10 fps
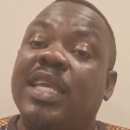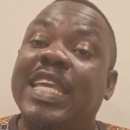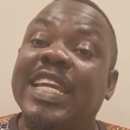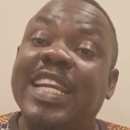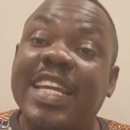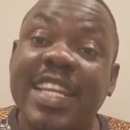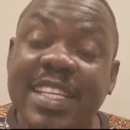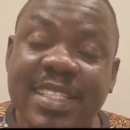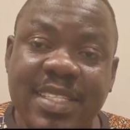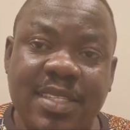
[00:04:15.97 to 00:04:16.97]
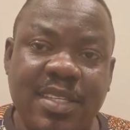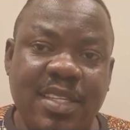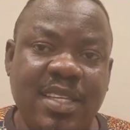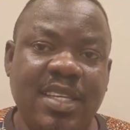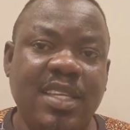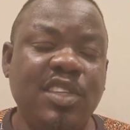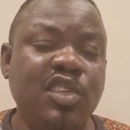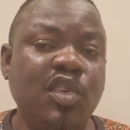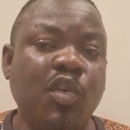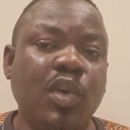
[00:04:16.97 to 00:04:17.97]
increase
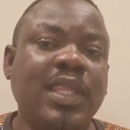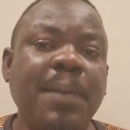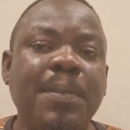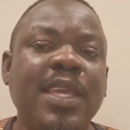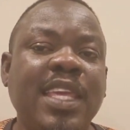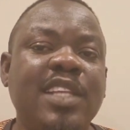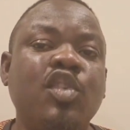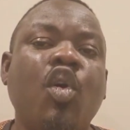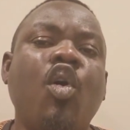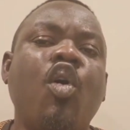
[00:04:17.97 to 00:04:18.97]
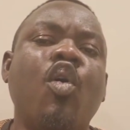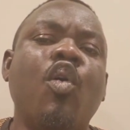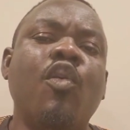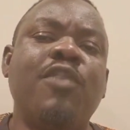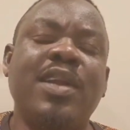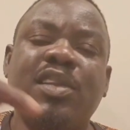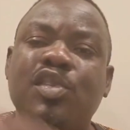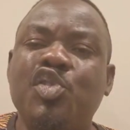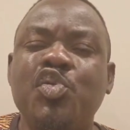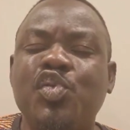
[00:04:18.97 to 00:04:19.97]
your water pH or
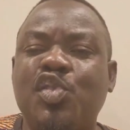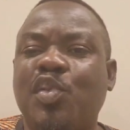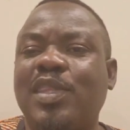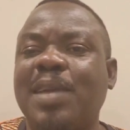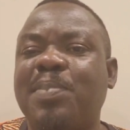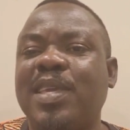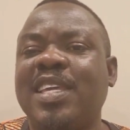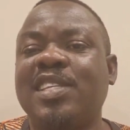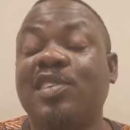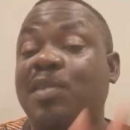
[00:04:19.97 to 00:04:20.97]
over-reduce your water pH.